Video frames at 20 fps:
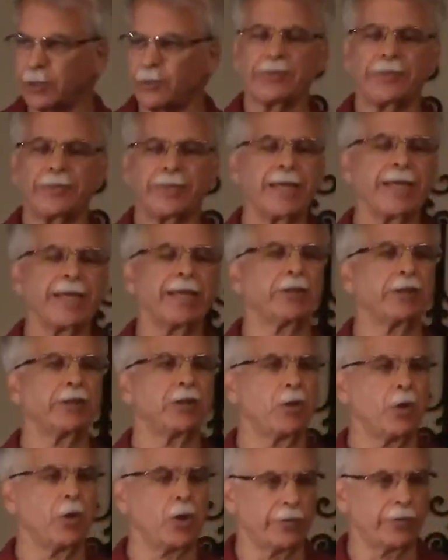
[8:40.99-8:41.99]
and we began to
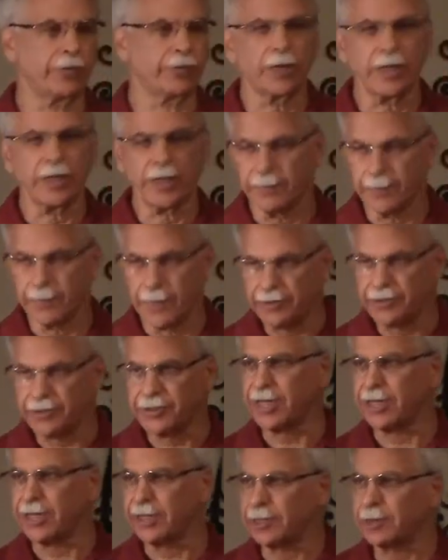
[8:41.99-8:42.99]
go over
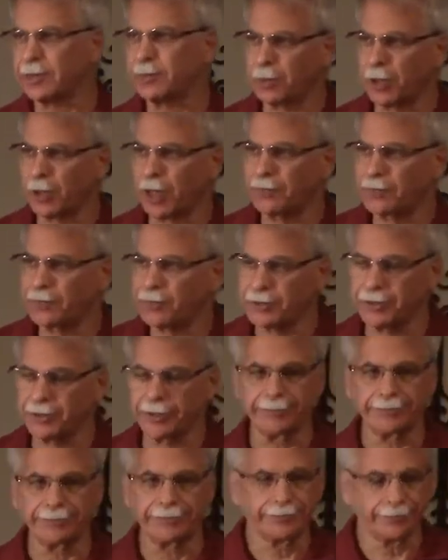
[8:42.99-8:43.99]
Messianic
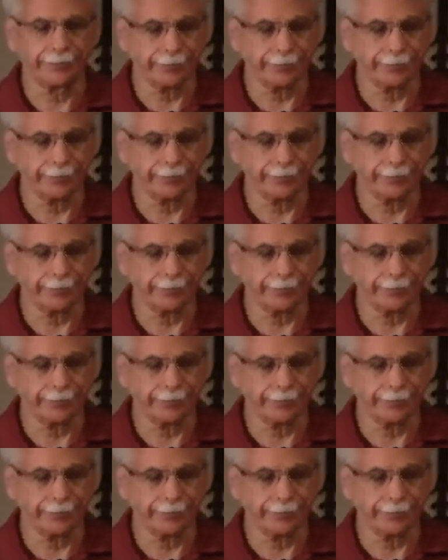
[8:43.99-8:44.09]
prophecy.